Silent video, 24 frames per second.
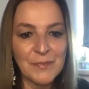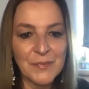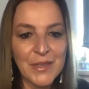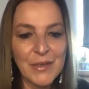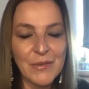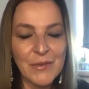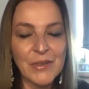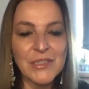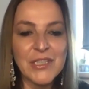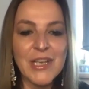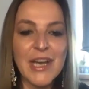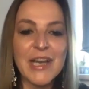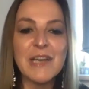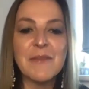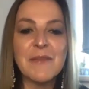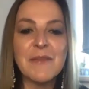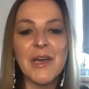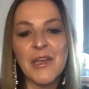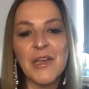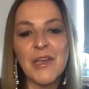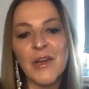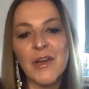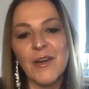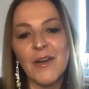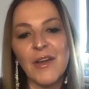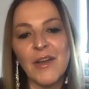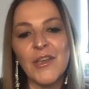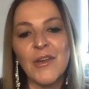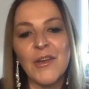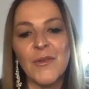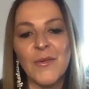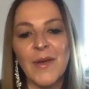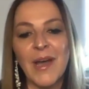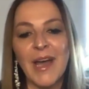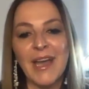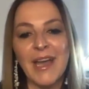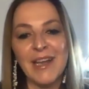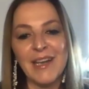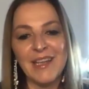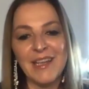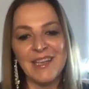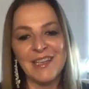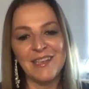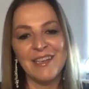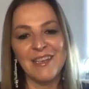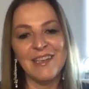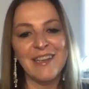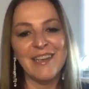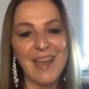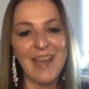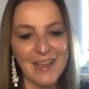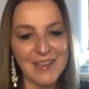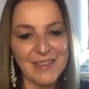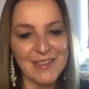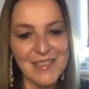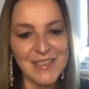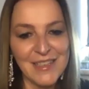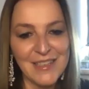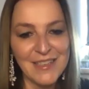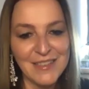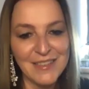We're talking about your writing and acting.